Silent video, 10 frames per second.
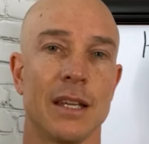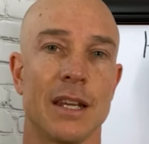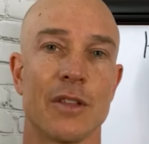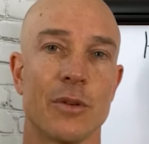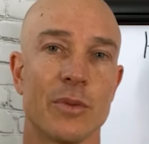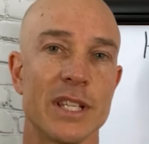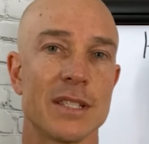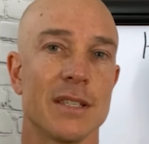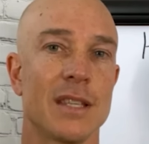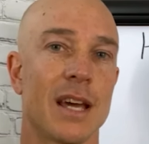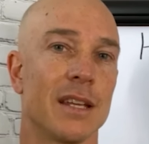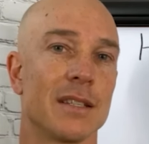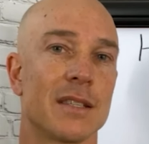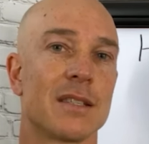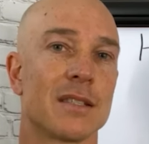Now, the reason that
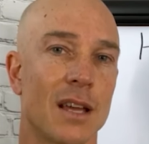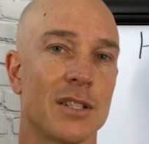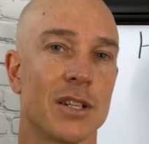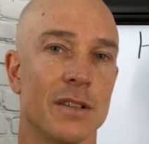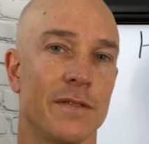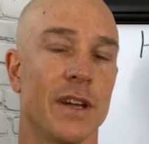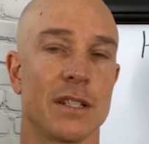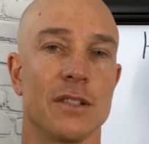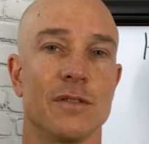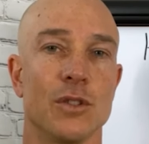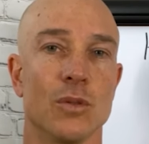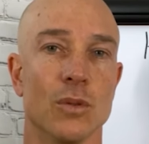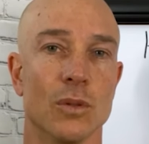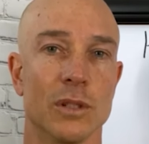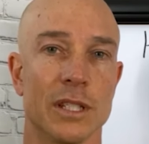it's such an effective
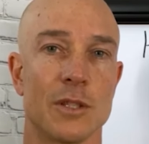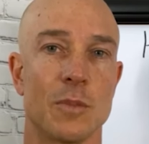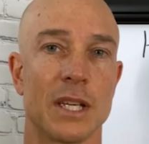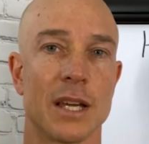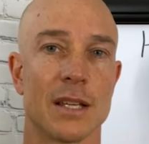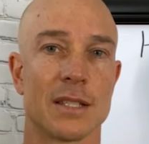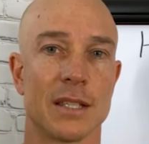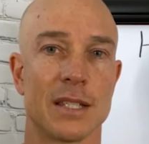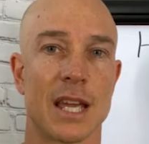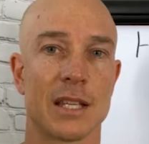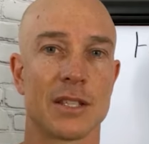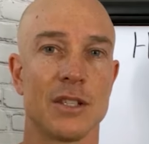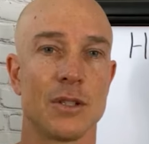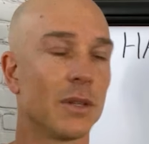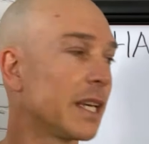tool is because it takes
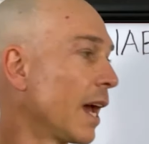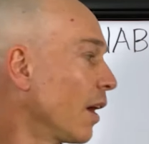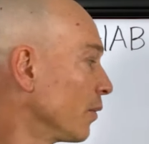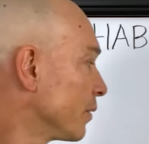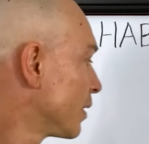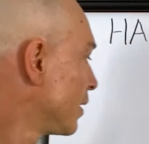into account